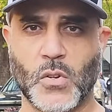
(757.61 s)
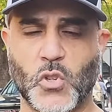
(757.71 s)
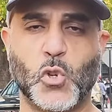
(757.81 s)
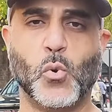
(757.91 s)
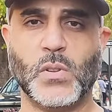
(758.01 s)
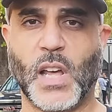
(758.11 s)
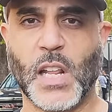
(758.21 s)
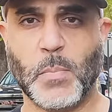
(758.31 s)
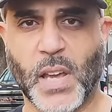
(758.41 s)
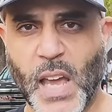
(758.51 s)
Soon,
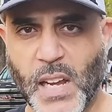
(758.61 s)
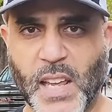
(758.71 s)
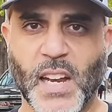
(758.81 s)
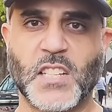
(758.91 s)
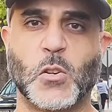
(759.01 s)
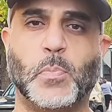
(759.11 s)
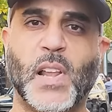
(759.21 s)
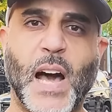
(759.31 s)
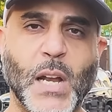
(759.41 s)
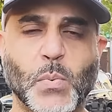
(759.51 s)
Lenny began getting
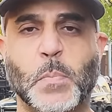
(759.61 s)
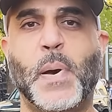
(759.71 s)
supplied with